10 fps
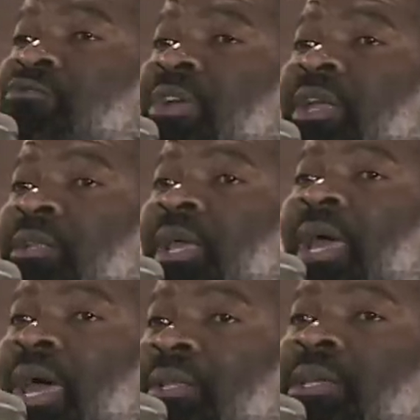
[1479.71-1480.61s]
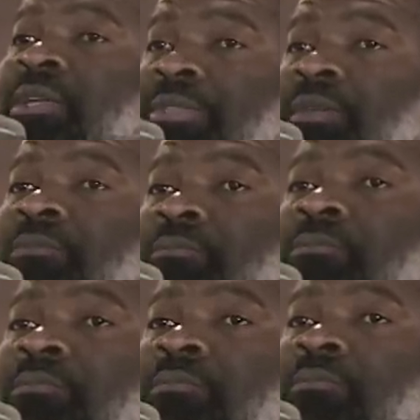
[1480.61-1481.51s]
read a hadith
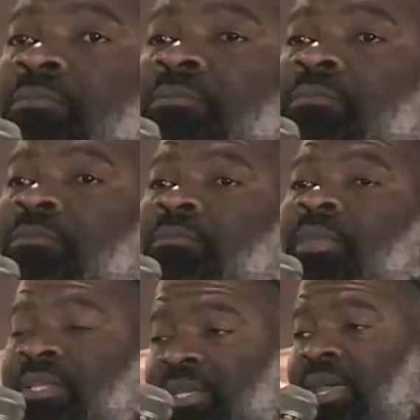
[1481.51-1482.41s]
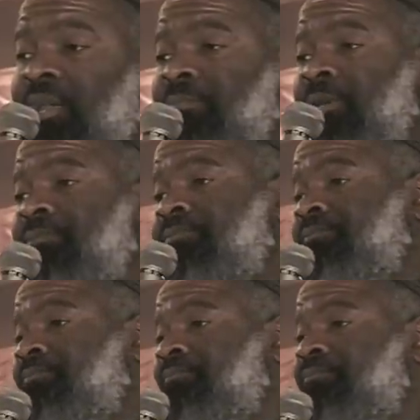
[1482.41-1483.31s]
that scared me.
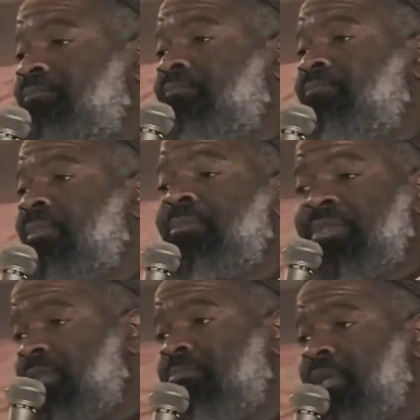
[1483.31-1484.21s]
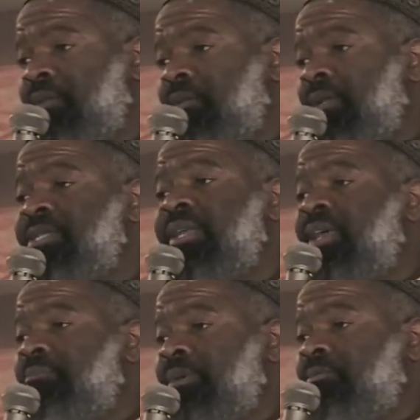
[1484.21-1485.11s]
I must admit, it scared me.